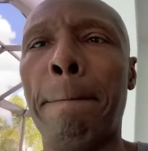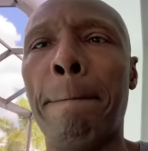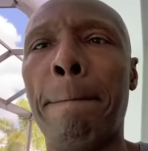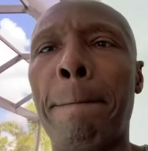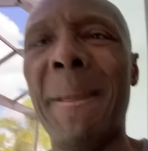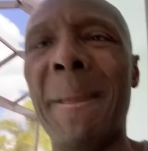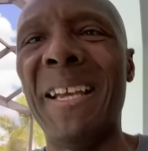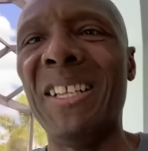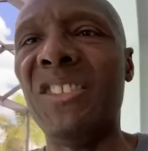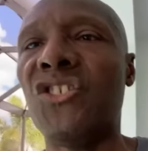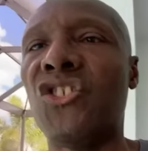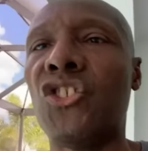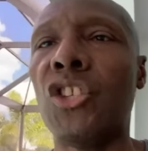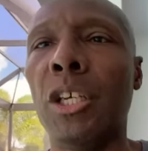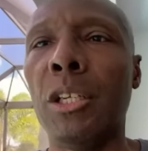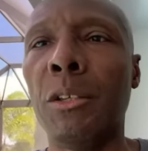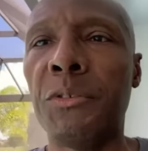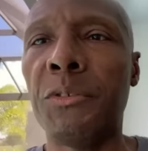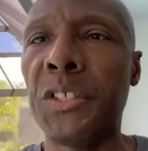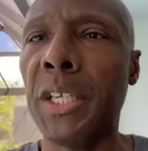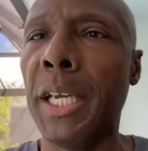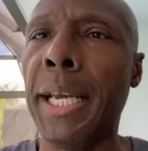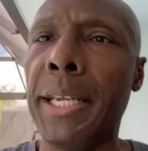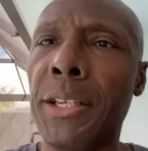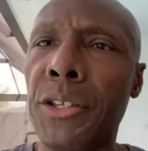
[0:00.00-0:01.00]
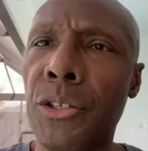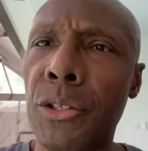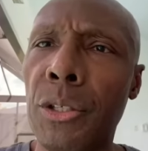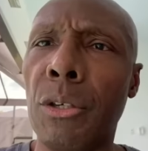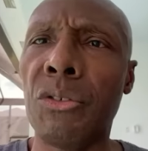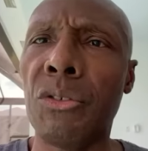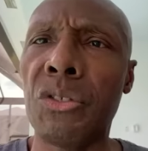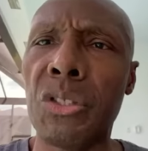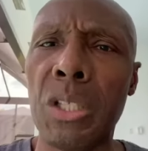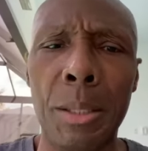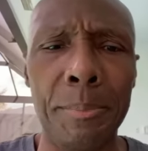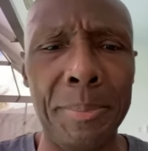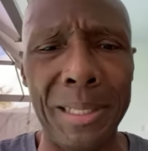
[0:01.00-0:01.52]
Instead of saying, you know
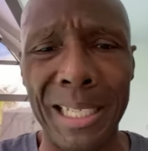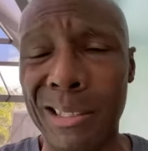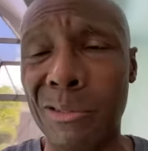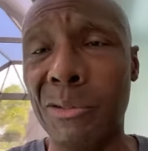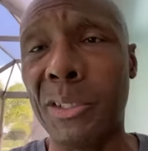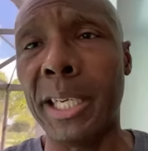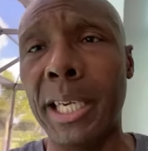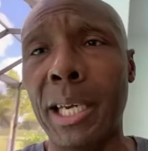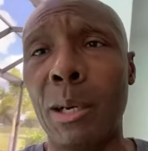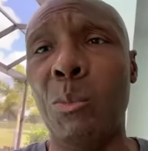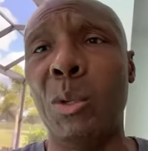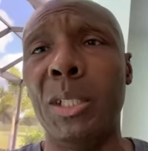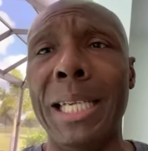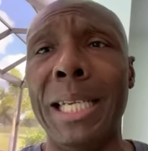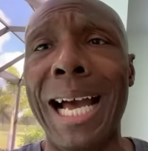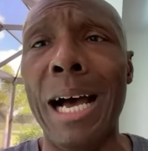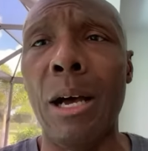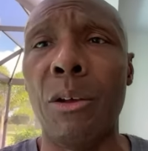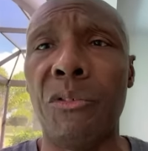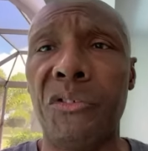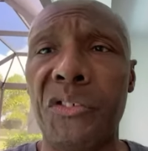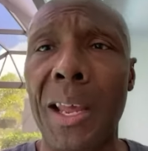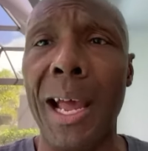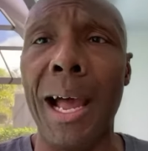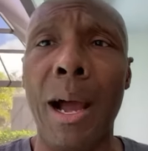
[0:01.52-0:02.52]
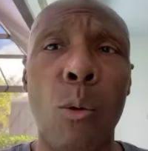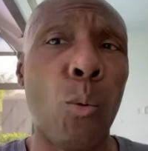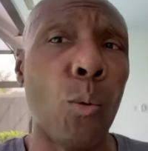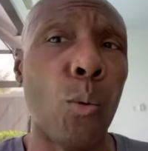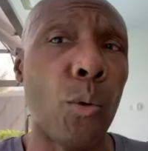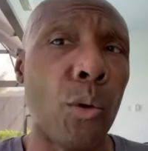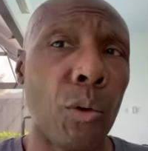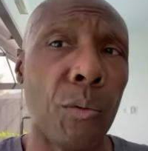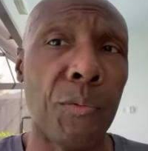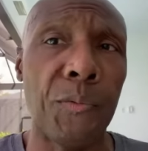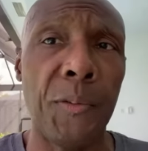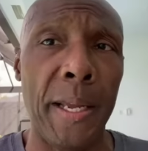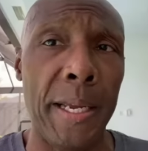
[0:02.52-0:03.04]
something, I don't care what the outside
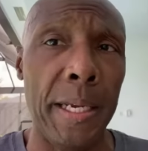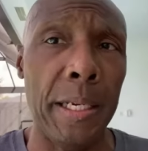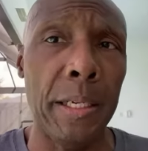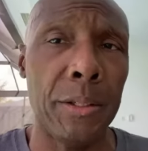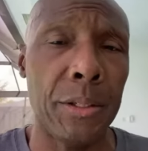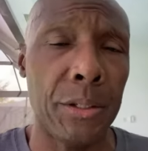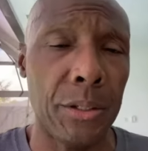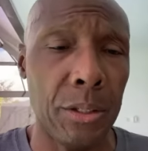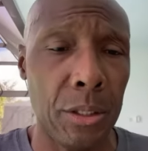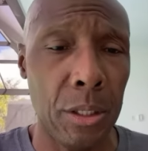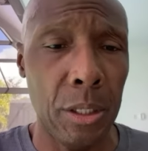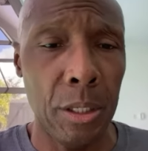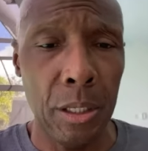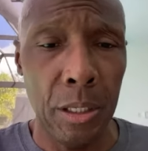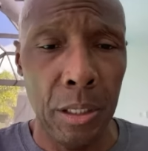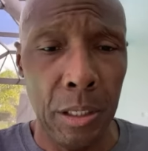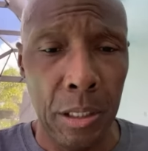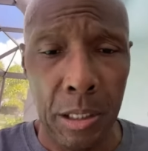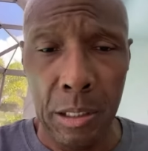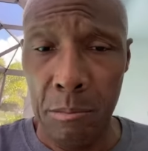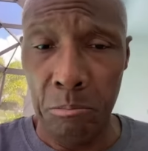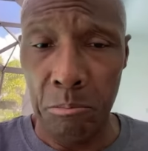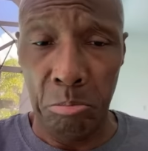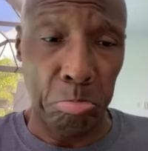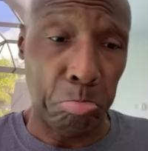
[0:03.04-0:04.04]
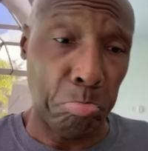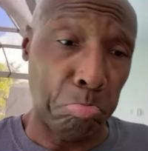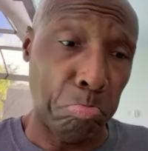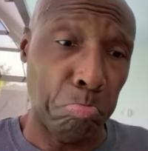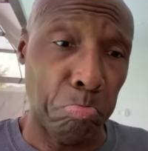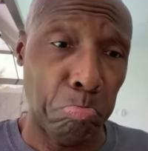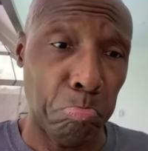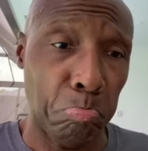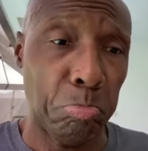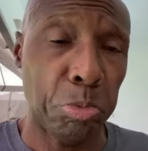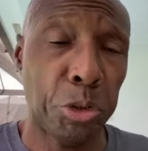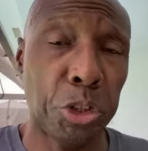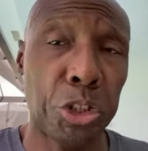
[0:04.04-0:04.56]
world thinks.
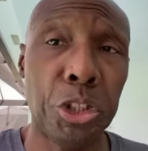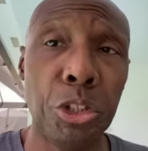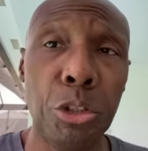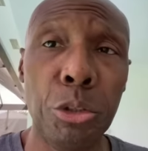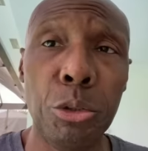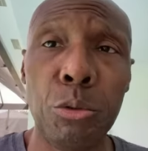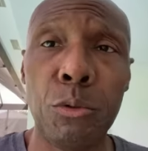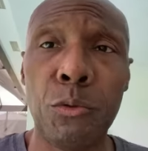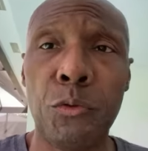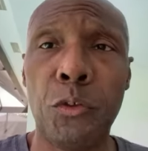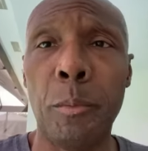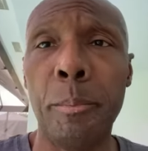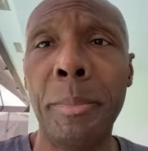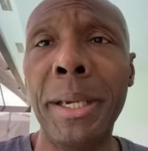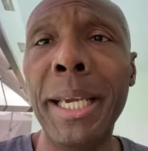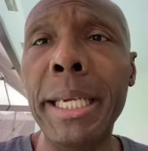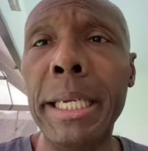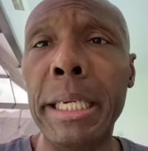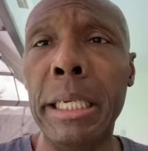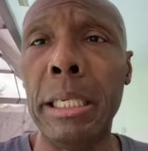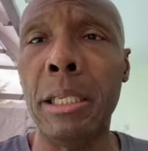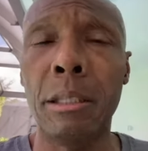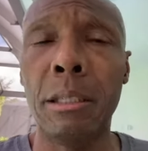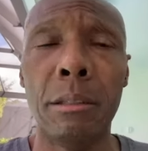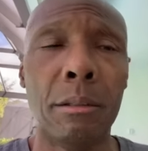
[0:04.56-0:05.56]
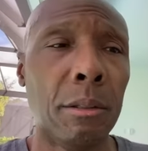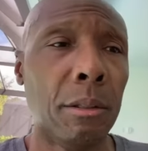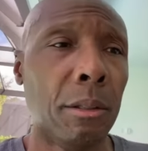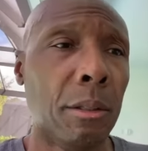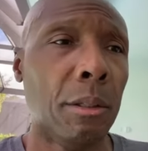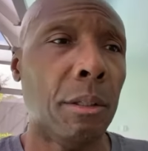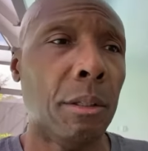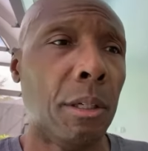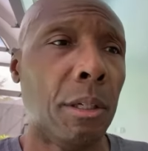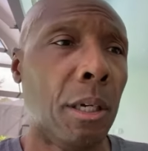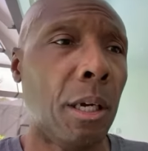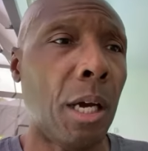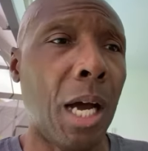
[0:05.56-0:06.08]
Shoot, for me,
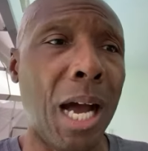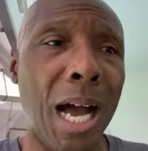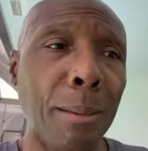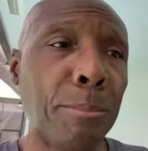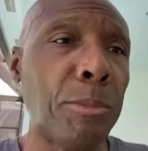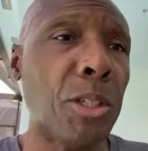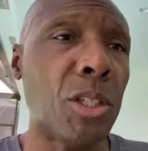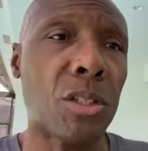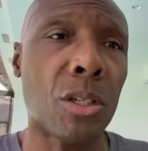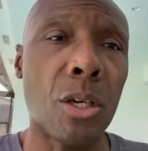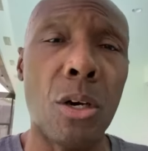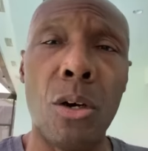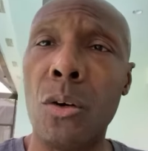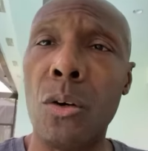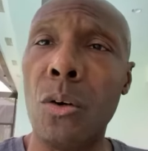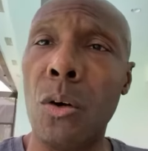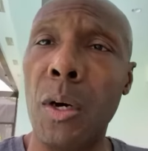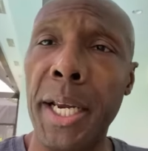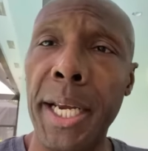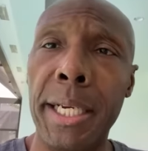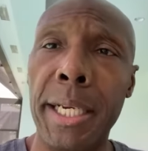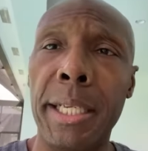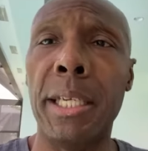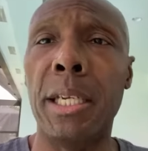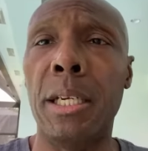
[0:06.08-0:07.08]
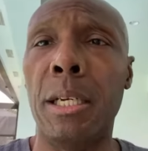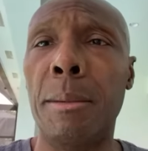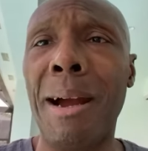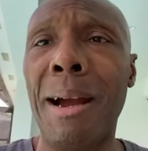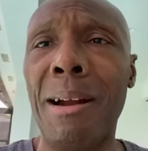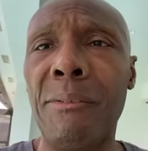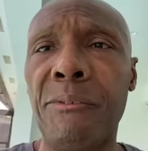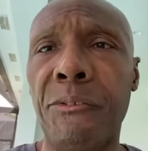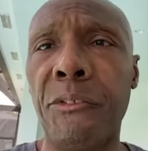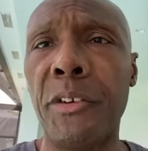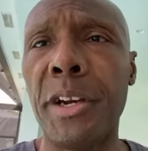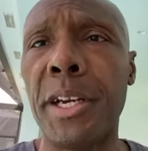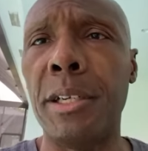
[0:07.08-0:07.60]
I'm just gonna go ahead and get to my
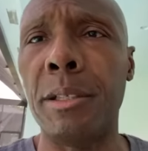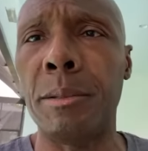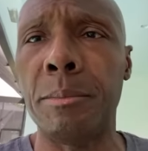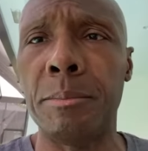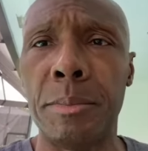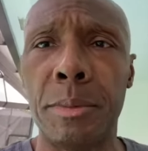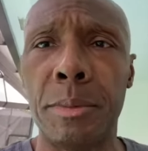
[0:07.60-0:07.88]
freedom.